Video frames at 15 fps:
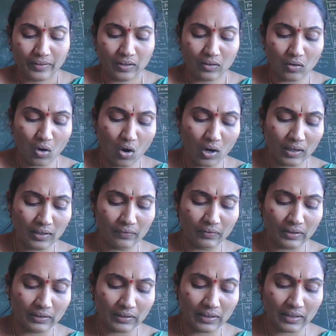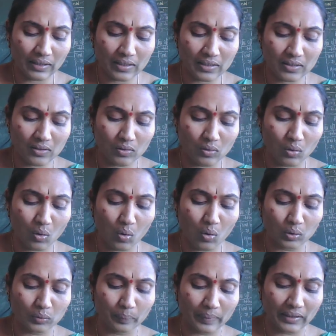non-living things,
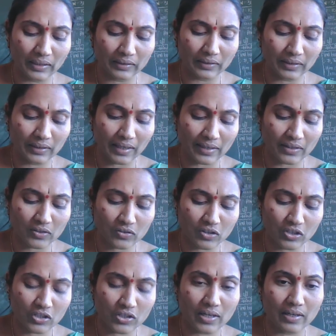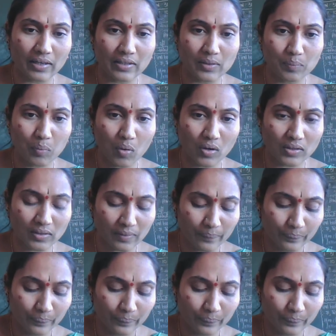growth, breathing, excretion, response,